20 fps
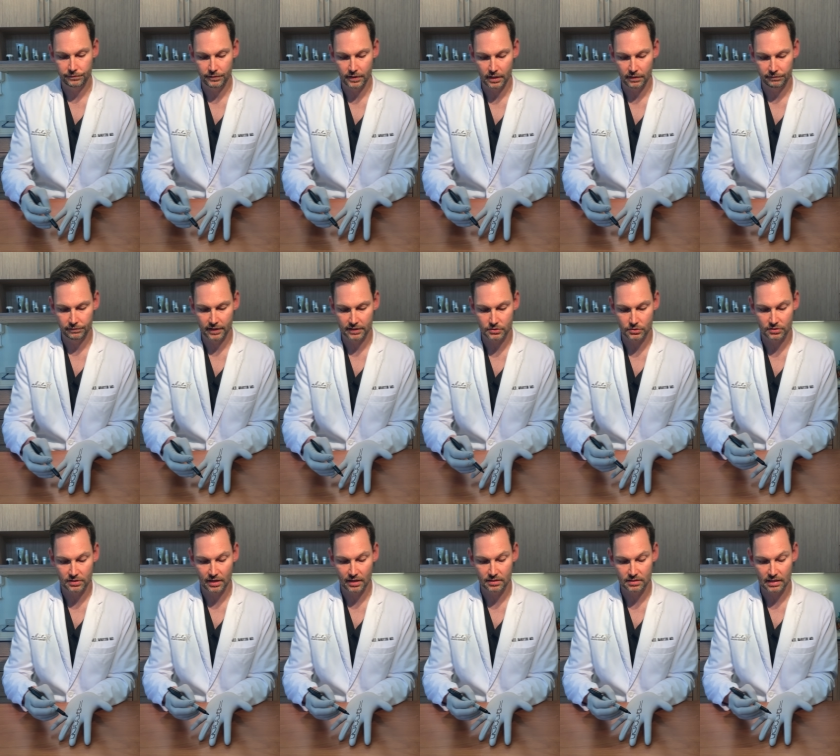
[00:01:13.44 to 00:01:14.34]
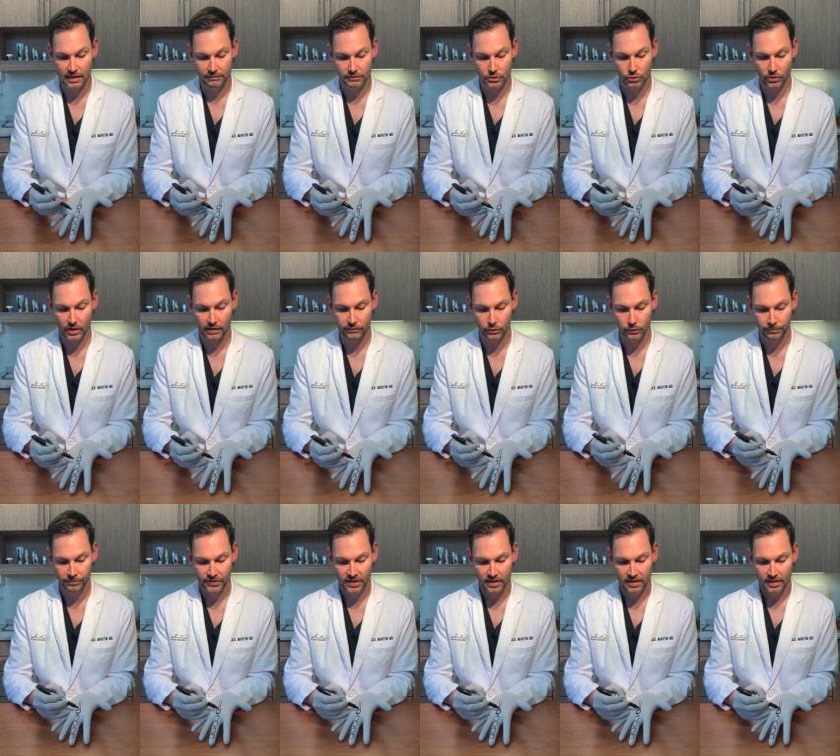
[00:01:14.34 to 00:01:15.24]
flexor tendons have to
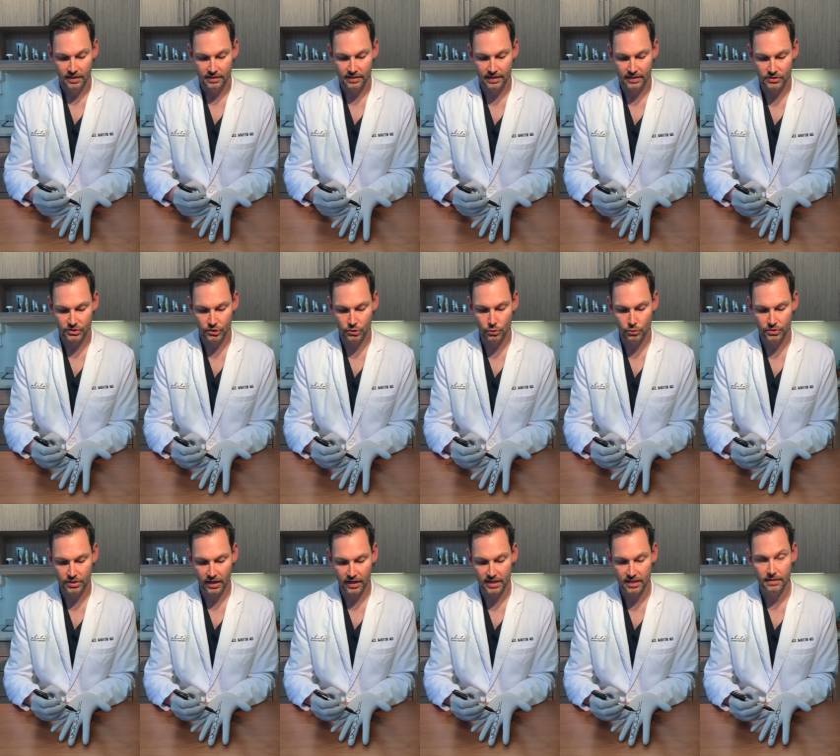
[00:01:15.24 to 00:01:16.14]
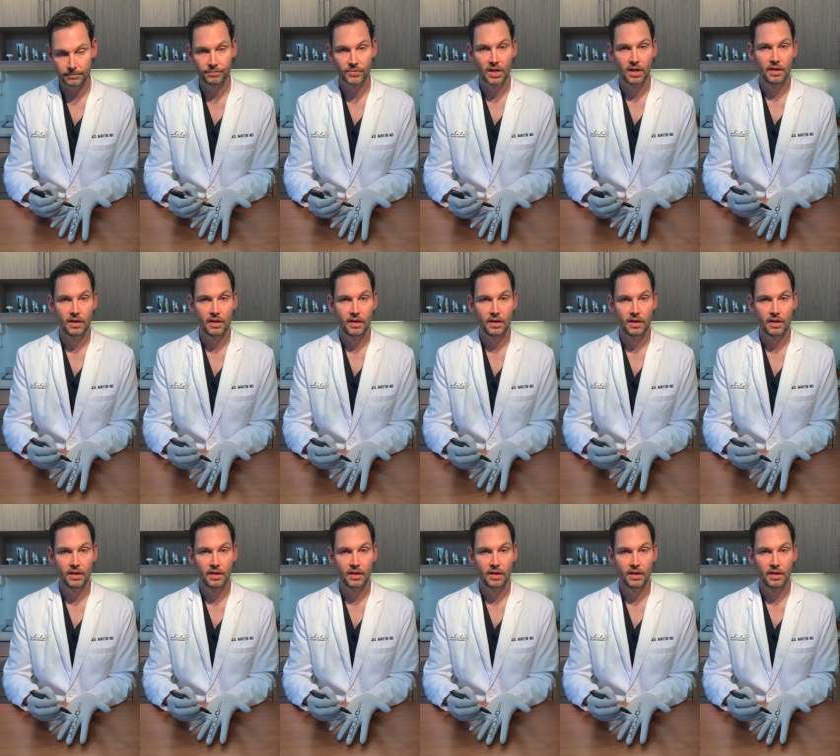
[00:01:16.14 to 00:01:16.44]
travel, gets too tight.